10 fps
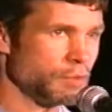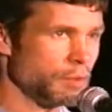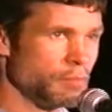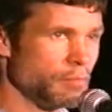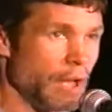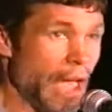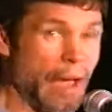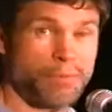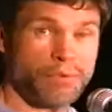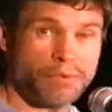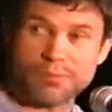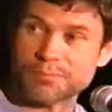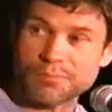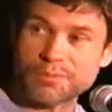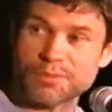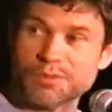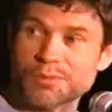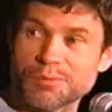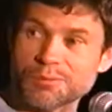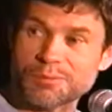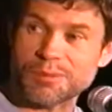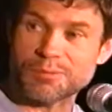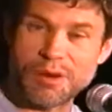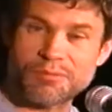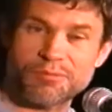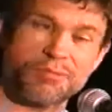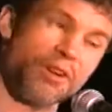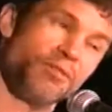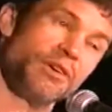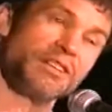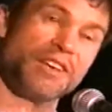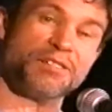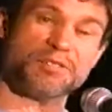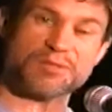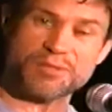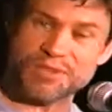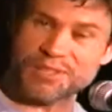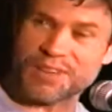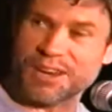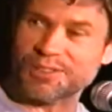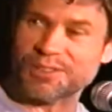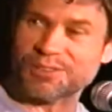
am happy to do. You know, my friend Rick Davies was in town here